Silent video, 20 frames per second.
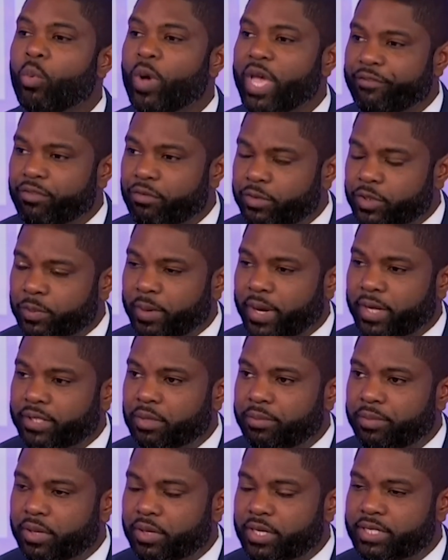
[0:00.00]
we have a
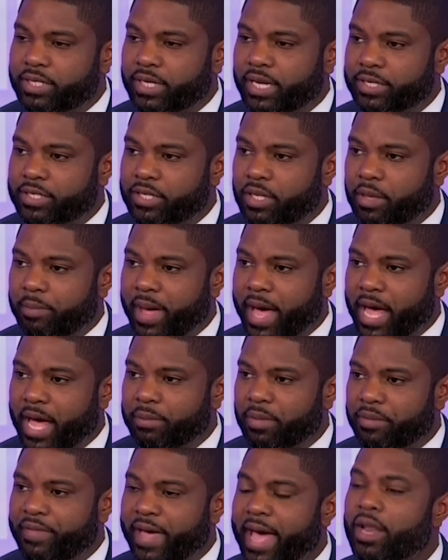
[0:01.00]
responsibility to get to the
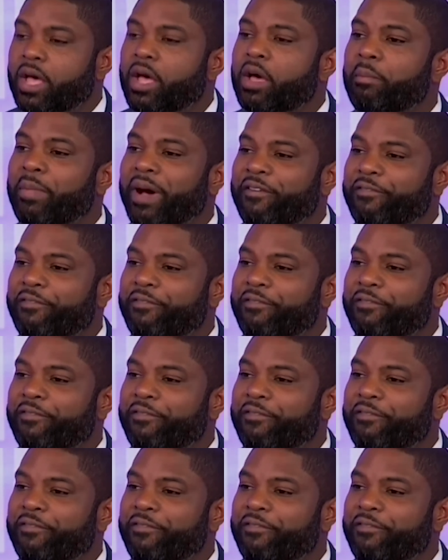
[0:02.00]
bottom of that.